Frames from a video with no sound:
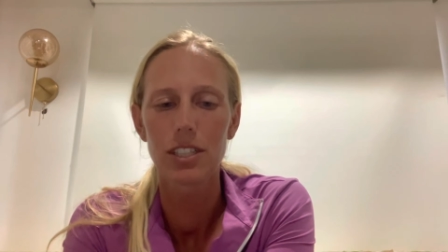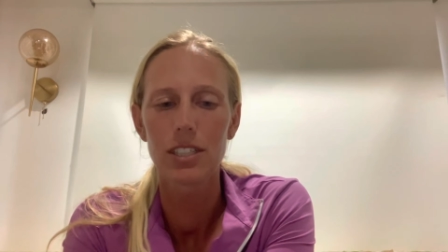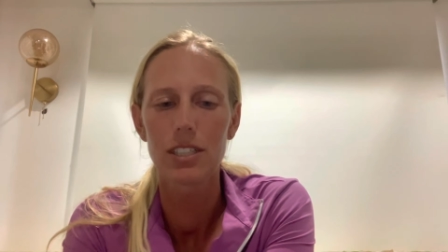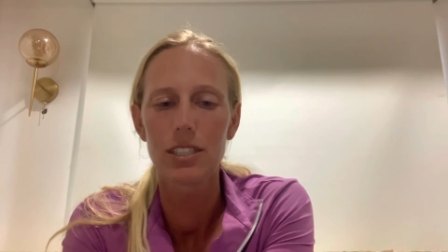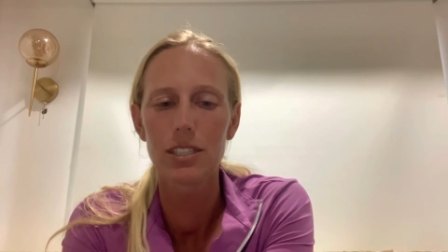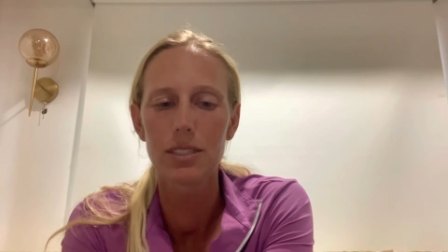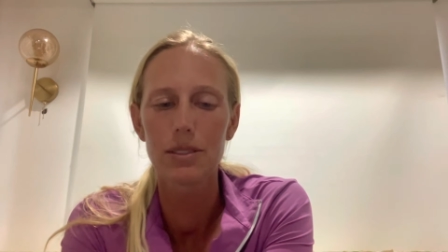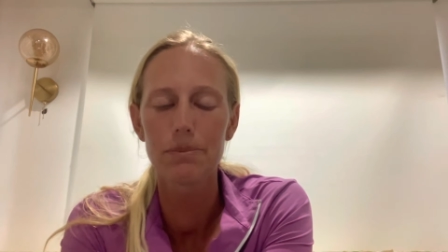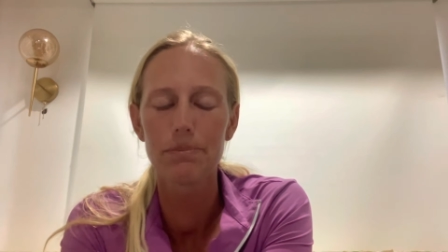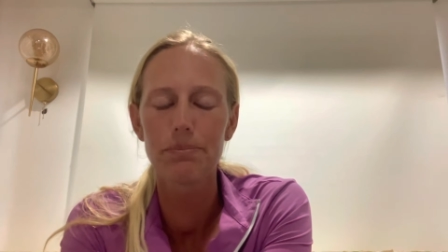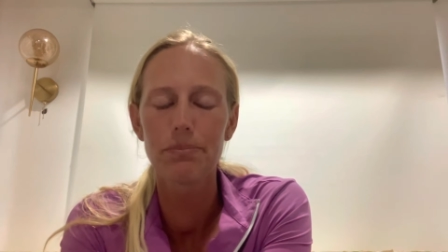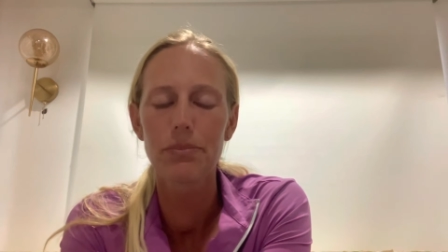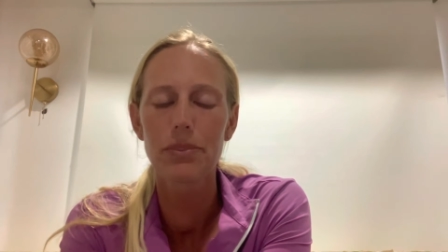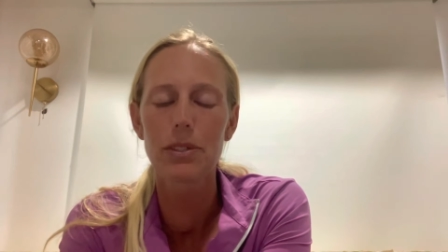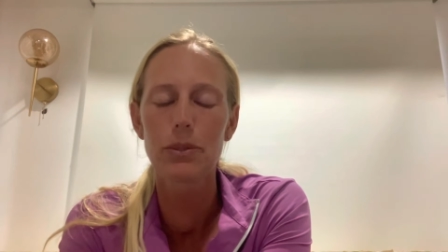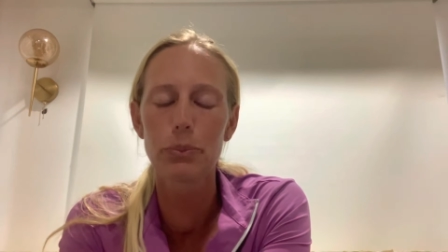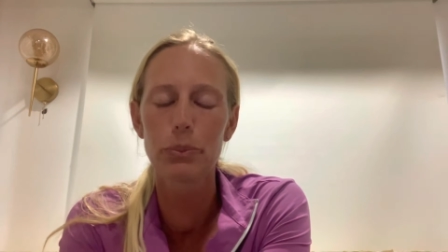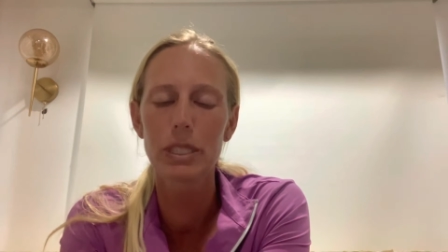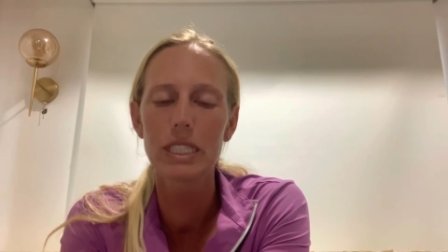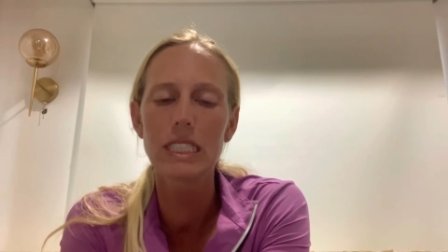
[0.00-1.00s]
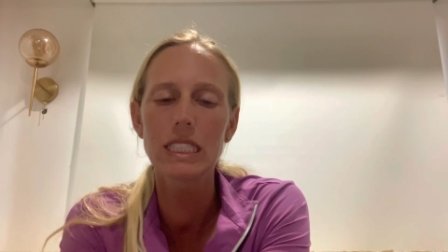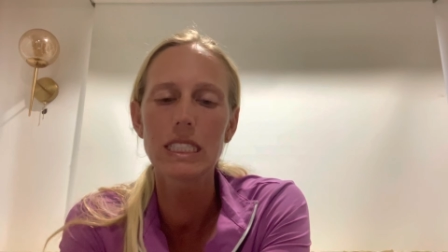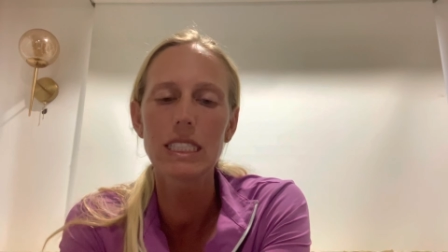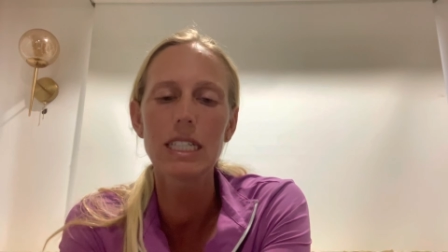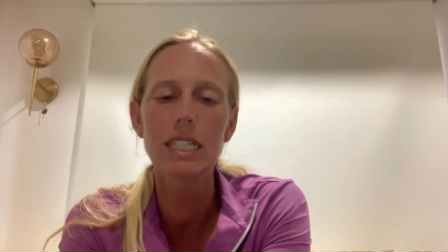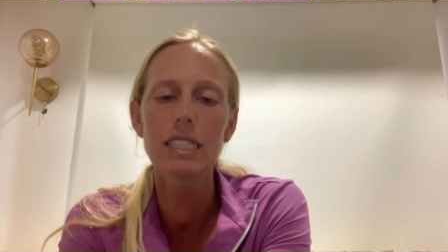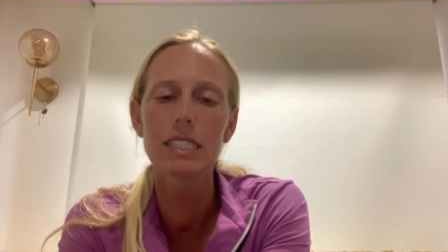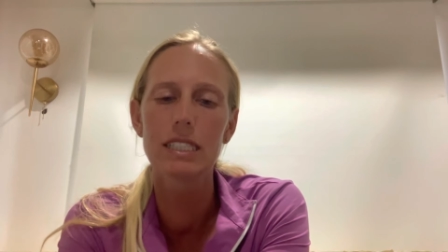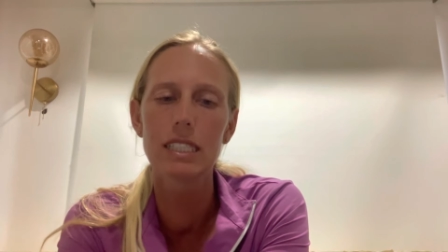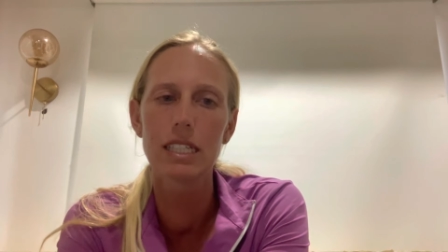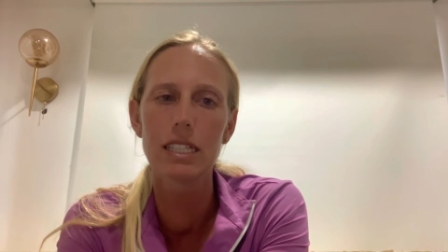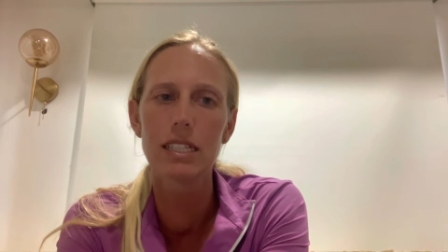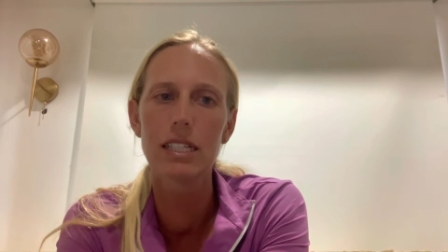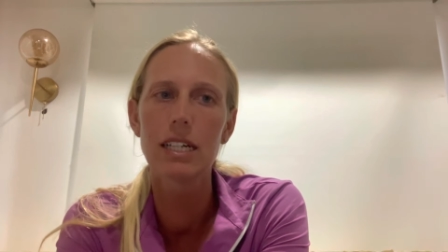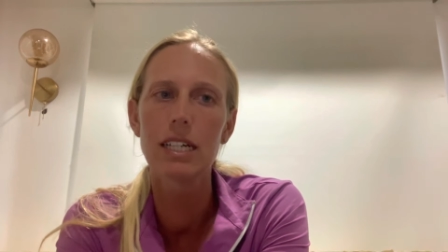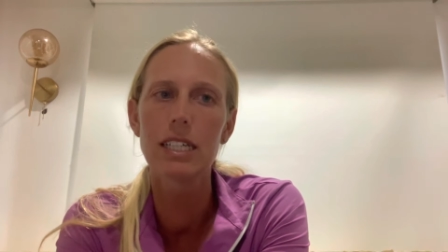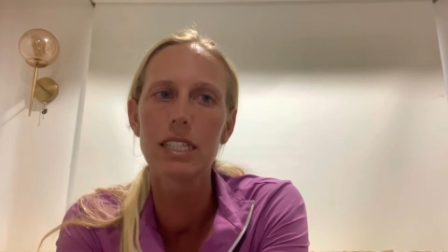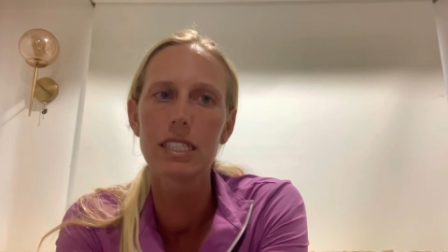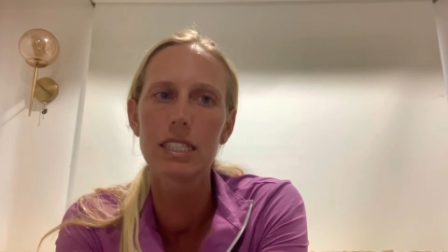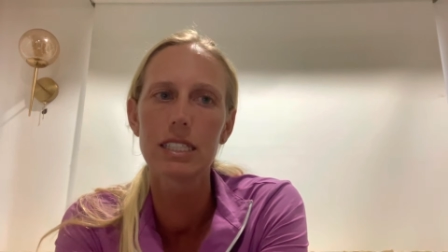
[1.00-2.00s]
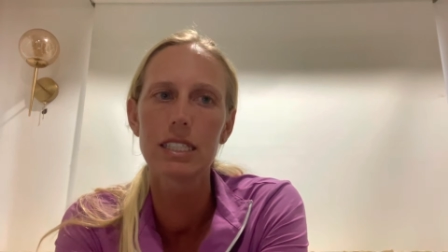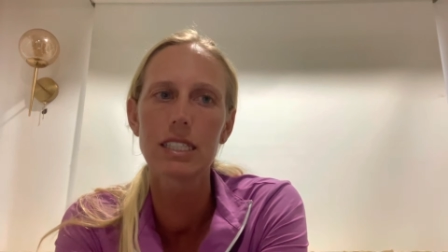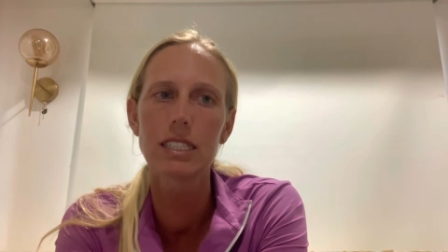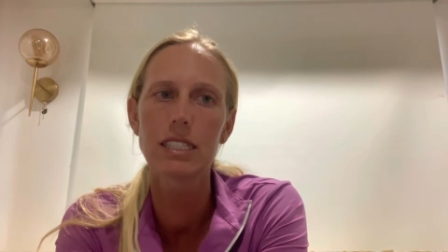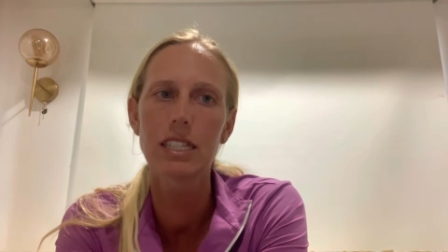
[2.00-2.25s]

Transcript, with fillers: Um, the reason I did that is because